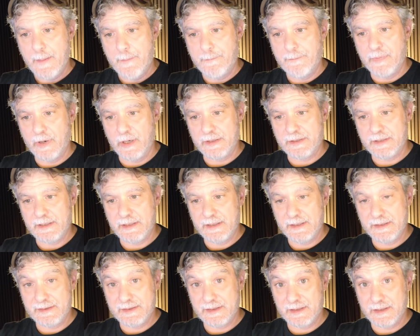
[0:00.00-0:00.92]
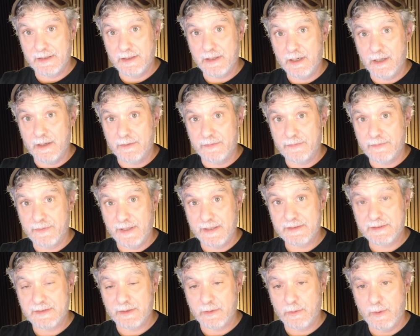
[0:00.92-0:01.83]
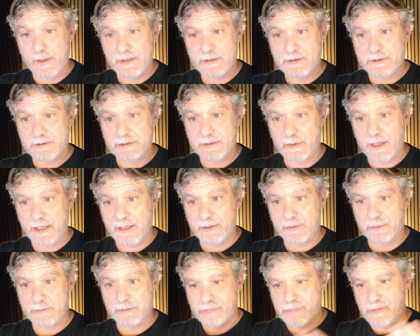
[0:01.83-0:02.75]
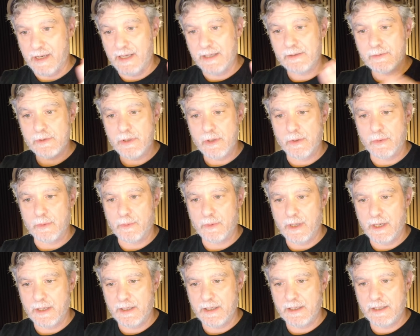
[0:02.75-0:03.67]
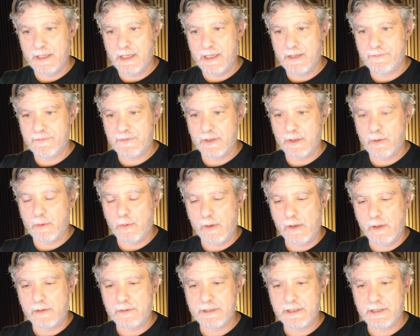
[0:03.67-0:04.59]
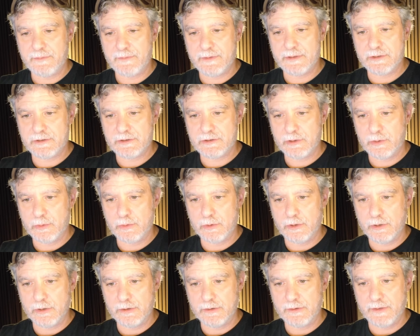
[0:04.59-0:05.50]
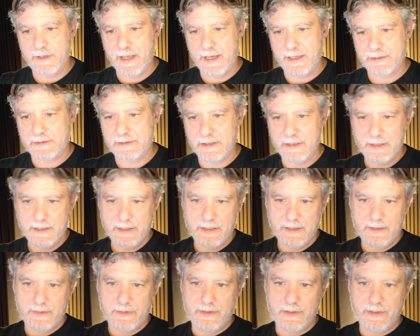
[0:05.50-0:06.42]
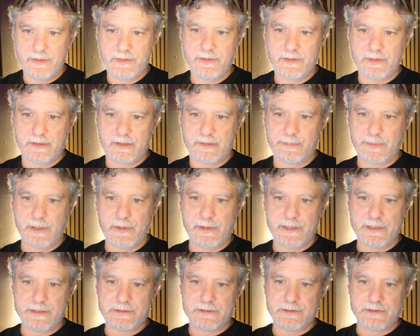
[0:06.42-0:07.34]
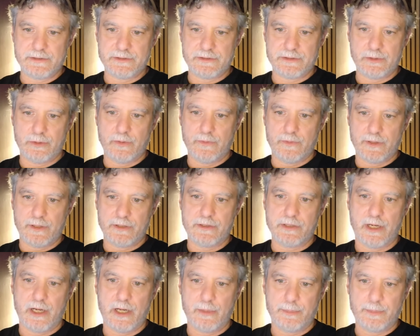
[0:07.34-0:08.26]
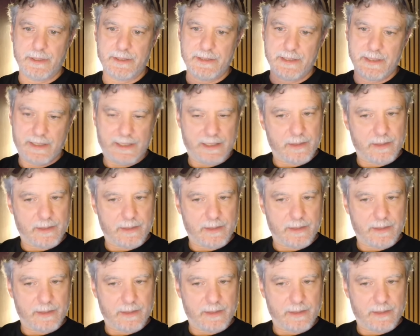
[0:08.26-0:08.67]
But is it enough? That's the question. I don't, I don't know. I, if the quality of it is so good that this experience is over the top and then I